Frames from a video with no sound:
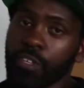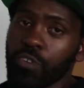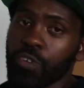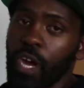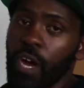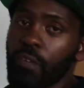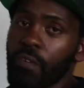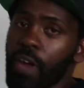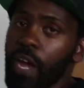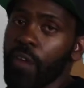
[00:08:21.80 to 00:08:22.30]
to
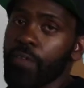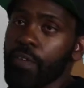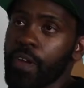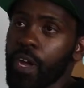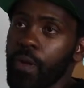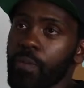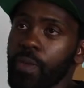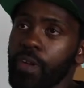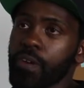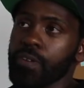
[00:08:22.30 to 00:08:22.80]
travel
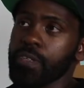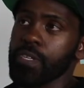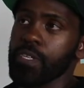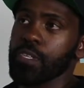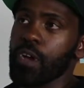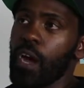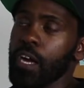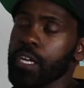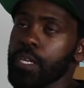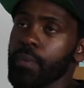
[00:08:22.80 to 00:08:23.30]
Africa because he
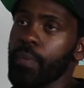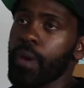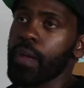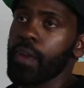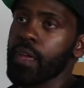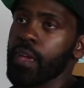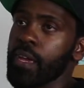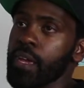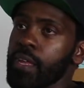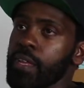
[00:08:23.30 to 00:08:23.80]
talked
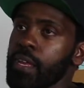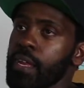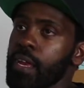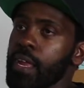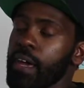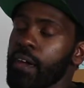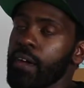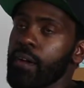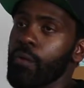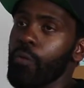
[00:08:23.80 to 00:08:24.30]
about it in
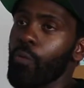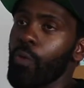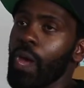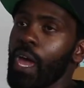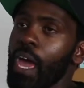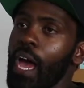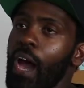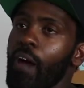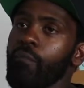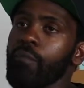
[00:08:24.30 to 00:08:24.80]
a
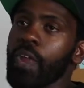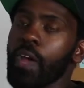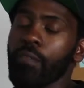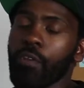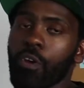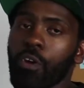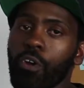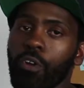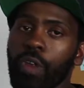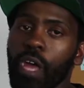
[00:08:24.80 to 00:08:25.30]
way I've
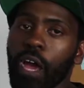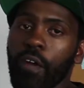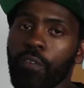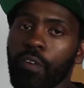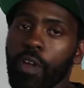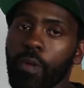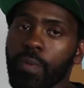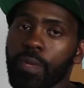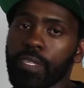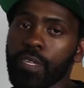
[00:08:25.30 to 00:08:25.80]
never heard
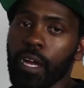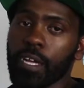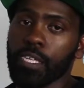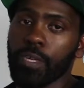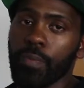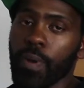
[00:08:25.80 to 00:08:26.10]
Africa be talked